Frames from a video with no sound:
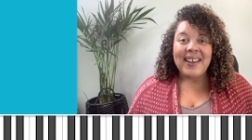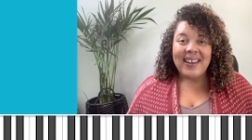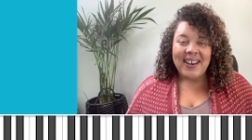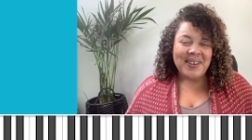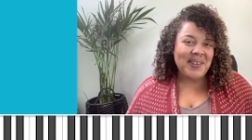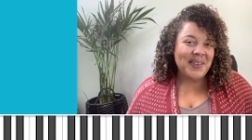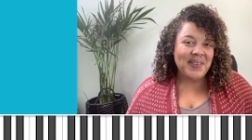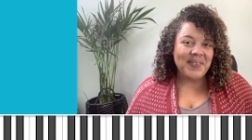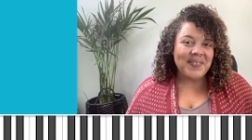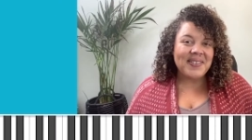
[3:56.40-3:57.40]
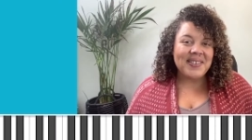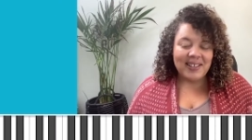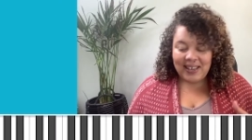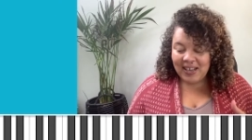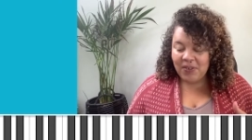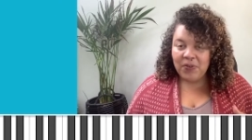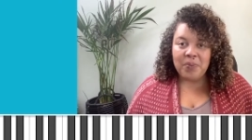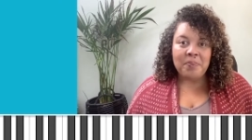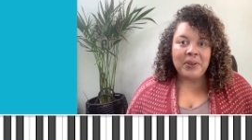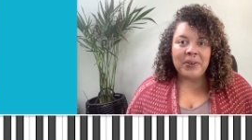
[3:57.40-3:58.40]
How'd it go? Getting
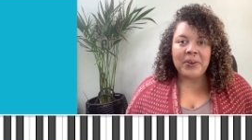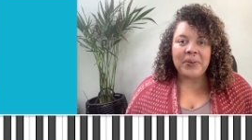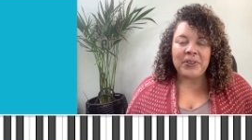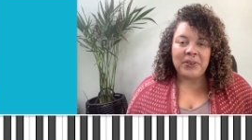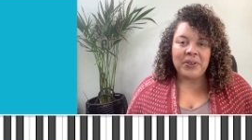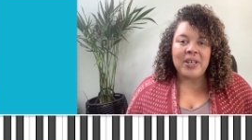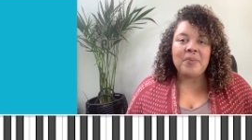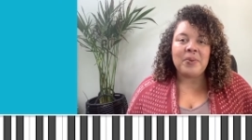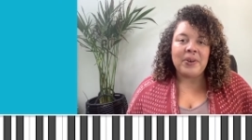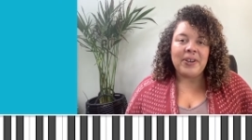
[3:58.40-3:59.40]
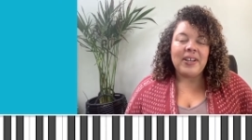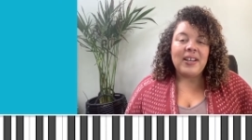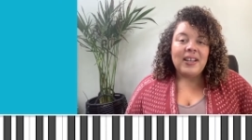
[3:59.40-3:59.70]
familiar with your keyboard.